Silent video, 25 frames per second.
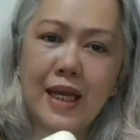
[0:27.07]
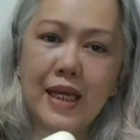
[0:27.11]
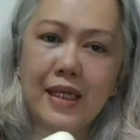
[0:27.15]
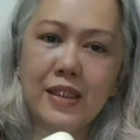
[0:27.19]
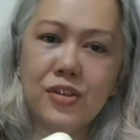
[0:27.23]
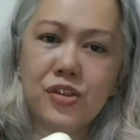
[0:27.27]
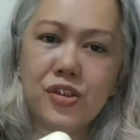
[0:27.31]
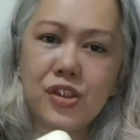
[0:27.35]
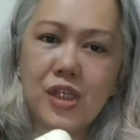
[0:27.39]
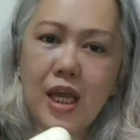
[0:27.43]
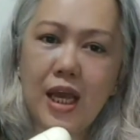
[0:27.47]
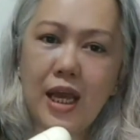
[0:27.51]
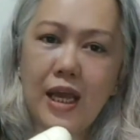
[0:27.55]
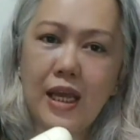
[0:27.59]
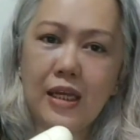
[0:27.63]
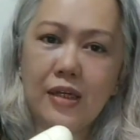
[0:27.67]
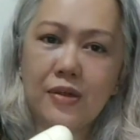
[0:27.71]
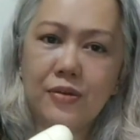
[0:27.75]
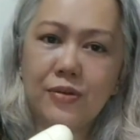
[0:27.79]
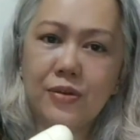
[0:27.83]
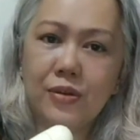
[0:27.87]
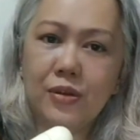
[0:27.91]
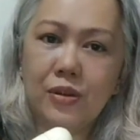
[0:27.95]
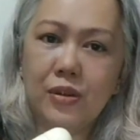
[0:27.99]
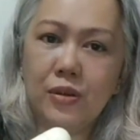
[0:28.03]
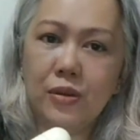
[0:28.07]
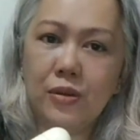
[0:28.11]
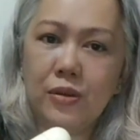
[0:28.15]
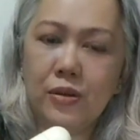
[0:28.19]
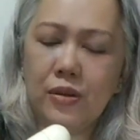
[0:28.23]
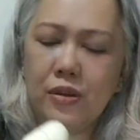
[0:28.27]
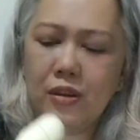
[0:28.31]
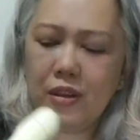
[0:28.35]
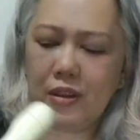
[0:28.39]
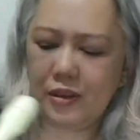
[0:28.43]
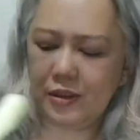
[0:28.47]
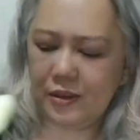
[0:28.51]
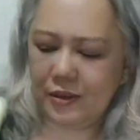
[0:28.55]
Massage eye roll
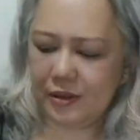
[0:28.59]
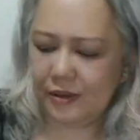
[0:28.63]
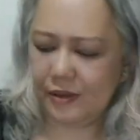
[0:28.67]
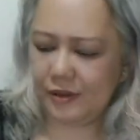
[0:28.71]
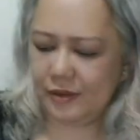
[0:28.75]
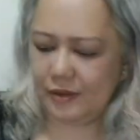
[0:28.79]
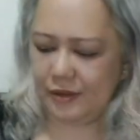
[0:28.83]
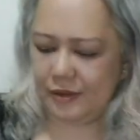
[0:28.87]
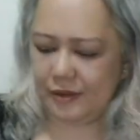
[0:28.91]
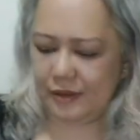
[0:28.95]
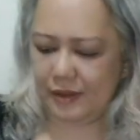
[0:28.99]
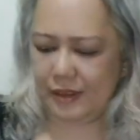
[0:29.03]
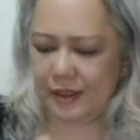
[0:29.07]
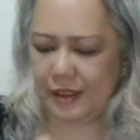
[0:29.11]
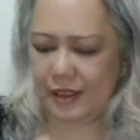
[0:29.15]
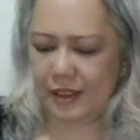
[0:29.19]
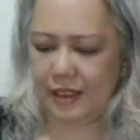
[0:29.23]
on.